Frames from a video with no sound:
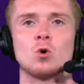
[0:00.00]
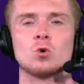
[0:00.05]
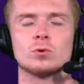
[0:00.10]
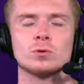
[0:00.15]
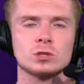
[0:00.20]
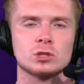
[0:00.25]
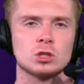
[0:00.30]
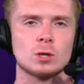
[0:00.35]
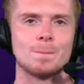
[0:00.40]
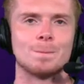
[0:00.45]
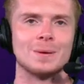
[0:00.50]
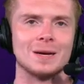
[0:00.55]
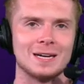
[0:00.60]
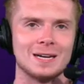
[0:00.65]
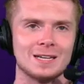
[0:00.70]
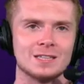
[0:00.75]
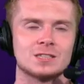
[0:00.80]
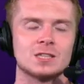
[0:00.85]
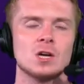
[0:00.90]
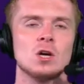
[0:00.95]
who is your
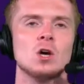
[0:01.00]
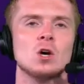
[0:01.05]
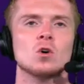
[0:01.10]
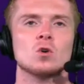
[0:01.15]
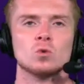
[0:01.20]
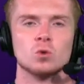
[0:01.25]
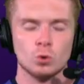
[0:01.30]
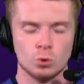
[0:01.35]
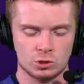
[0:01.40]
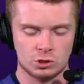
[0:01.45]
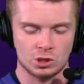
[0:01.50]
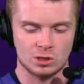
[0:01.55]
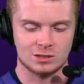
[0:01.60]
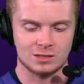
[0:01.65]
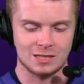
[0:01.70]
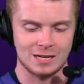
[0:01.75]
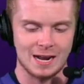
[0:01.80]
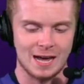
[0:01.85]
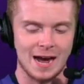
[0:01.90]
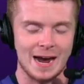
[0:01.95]
biggest loser
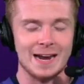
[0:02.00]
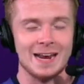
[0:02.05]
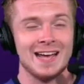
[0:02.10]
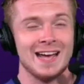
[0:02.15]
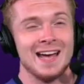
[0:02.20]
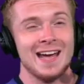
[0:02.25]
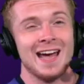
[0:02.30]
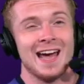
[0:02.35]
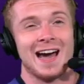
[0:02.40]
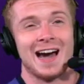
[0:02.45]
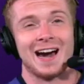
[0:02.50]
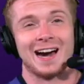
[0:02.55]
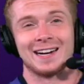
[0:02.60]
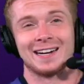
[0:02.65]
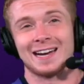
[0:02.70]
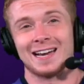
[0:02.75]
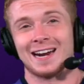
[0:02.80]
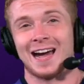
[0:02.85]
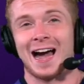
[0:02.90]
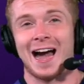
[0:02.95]
tonight?
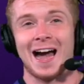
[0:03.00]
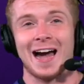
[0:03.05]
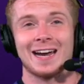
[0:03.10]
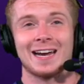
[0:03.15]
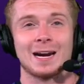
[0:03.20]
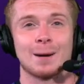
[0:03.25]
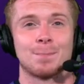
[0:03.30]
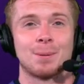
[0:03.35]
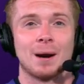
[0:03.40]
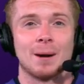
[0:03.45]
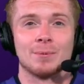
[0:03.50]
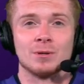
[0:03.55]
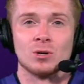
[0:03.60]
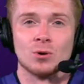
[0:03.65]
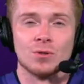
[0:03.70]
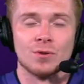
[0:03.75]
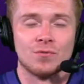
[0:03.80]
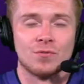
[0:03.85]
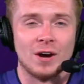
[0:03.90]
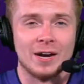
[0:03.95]
Again, I got to probably go
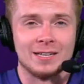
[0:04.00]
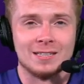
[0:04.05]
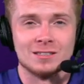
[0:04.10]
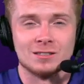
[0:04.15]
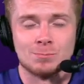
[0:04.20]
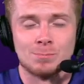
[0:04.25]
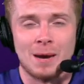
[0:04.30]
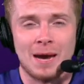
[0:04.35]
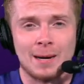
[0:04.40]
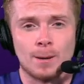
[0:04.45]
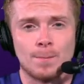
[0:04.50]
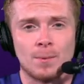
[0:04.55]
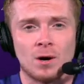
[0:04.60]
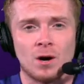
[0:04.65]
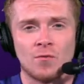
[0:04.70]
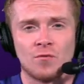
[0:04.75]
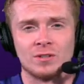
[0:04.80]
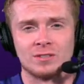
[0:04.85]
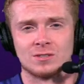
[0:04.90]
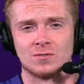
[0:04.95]
the Vikings backup
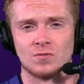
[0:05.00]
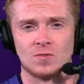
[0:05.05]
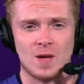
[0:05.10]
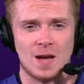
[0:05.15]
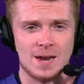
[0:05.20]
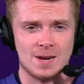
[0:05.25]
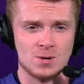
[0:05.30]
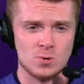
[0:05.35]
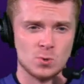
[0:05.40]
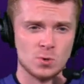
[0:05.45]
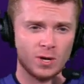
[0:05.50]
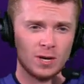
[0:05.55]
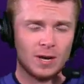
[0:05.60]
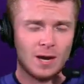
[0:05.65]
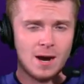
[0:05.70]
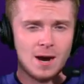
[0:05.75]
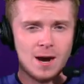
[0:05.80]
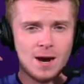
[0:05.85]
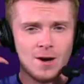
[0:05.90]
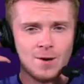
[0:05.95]
offensive line unit.
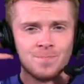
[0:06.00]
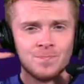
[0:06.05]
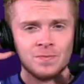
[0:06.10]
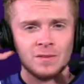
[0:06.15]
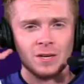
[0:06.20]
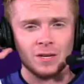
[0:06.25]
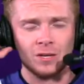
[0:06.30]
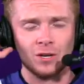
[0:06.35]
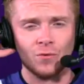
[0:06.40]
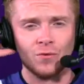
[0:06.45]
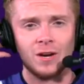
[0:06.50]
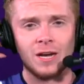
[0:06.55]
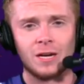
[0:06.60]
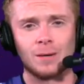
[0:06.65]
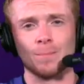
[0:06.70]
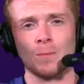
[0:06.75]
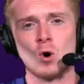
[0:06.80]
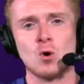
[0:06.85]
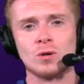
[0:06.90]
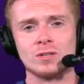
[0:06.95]
You know, Nick
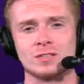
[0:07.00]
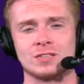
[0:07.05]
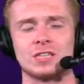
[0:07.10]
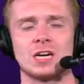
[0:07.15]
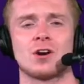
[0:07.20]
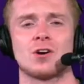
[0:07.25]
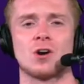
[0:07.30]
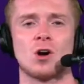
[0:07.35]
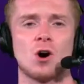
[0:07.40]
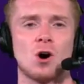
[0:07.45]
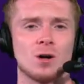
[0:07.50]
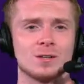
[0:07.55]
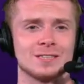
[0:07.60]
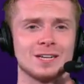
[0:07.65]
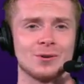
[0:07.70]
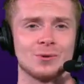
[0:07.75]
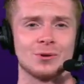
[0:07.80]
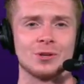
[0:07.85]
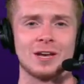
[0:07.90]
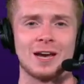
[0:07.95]
Mullens, Jaren Hall
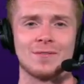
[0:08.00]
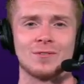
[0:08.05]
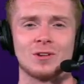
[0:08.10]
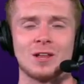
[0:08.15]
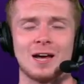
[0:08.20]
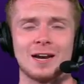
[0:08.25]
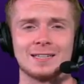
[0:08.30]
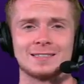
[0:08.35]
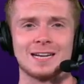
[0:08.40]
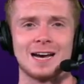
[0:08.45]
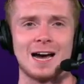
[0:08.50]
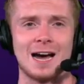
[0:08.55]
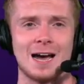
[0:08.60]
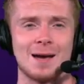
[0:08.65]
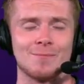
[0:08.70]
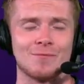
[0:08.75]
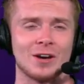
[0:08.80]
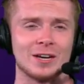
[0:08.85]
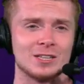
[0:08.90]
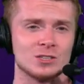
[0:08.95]
didn't really have a lot of
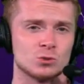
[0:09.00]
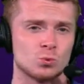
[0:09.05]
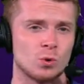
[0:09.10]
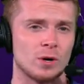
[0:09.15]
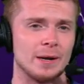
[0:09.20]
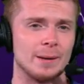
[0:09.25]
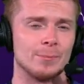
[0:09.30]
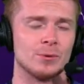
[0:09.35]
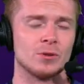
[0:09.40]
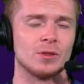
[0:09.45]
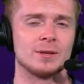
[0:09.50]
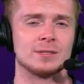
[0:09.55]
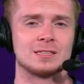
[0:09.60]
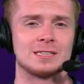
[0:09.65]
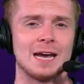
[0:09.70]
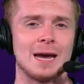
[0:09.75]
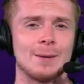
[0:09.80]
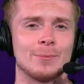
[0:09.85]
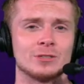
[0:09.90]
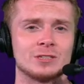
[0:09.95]
time. Vikings weren't able to
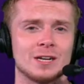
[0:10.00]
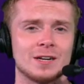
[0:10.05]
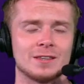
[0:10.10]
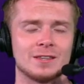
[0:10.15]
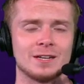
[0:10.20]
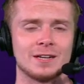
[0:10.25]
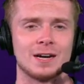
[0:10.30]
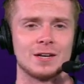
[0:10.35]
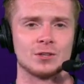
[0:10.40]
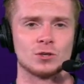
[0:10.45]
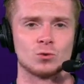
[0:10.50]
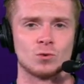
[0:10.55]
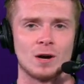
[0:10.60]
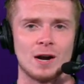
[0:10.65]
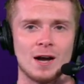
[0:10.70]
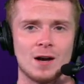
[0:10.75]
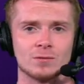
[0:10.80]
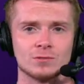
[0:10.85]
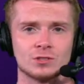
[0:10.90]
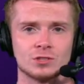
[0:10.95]
establish anything on the
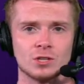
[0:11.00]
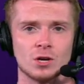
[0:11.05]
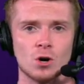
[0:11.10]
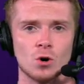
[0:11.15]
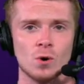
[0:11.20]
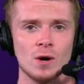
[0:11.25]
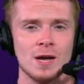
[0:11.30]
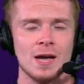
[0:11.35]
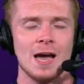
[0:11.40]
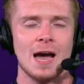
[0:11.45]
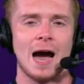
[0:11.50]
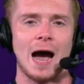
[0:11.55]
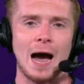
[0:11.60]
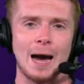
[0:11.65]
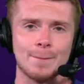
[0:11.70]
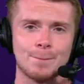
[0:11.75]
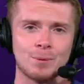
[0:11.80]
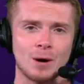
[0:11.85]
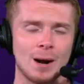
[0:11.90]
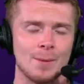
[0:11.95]
ground, so
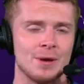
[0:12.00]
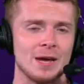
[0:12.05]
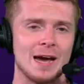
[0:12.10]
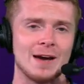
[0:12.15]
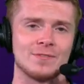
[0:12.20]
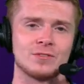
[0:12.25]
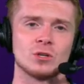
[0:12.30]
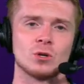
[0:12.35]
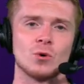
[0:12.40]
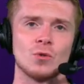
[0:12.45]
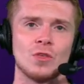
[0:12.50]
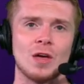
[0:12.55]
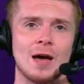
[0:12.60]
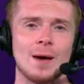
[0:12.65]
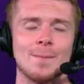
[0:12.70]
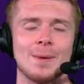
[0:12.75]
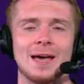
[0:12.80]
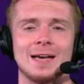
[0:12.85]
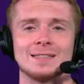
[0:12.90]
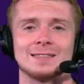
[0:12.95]
I'd probably have to go
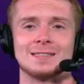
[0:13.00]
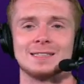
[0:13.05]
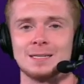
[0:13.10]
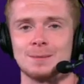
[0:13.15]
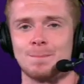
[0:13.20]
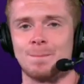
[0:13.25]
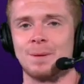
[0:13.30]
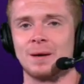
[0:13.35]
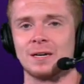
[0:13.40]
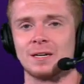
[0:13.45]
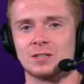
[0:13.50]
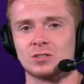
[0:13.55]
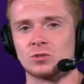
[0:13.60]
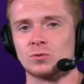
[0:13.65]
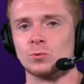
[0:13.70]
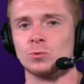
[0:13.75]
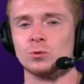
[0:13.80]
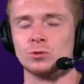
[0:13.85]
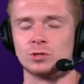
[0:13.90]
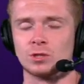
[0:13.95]
them as the biggest
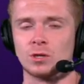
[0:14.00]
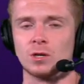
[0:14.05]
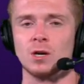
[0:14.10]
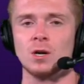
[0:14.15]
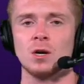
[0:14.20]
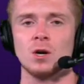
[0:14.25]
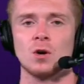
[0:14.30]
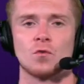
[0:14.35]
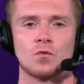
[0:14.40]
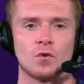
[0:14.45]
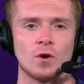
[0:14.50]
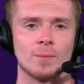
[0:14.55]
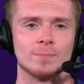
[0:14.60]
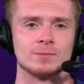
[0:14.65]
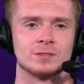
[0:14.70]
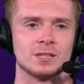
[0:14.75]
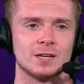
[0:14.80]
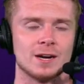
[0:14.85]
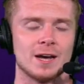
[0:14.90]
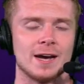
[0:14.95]
loser from
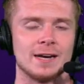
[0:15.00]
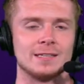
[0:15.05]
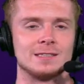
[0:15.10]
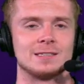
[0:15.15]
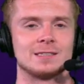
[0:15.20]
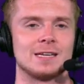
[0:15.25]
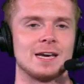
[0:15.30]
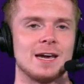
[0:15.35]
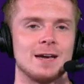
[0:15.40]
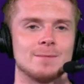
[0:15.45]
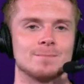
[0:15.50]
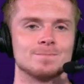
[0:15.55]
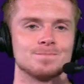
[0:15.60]
tonight's game.